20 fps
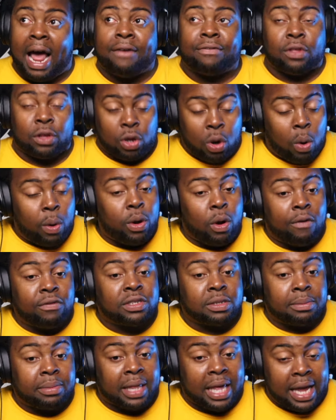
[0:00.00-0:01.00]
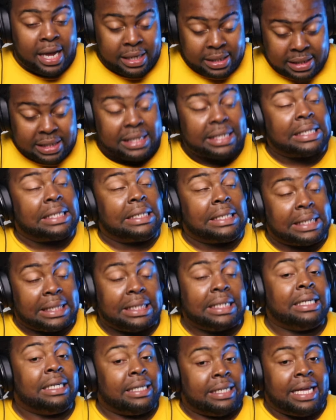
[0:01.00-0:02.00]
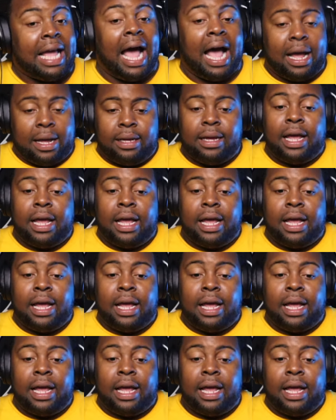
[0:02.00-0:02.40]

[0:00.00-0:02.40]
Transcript: After going over some things, yeah,